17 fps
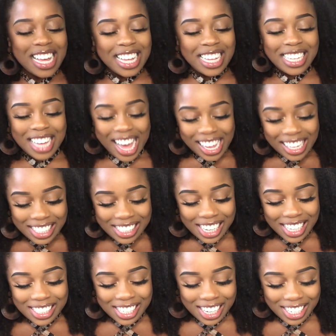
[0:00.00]

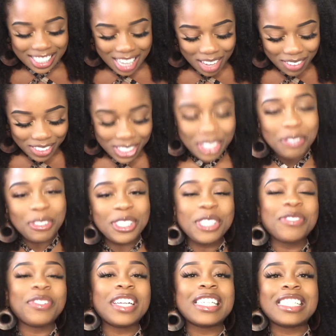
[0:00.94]
yes, I'm super
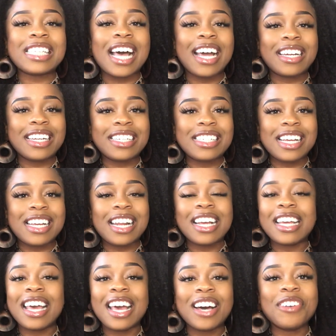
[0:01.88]
excited, and
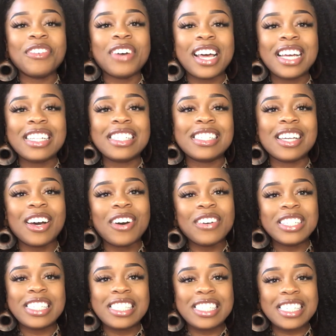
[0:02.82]
I can't wait to go
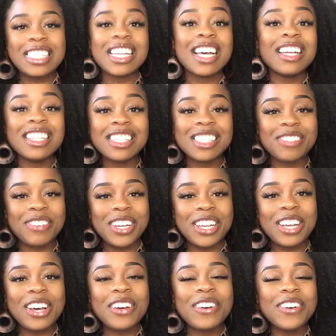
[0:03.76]
into detail in this
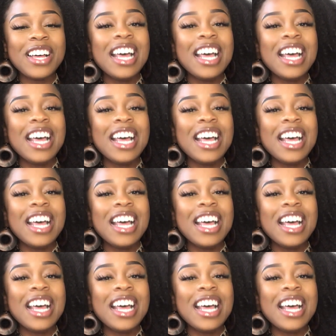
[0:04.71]
video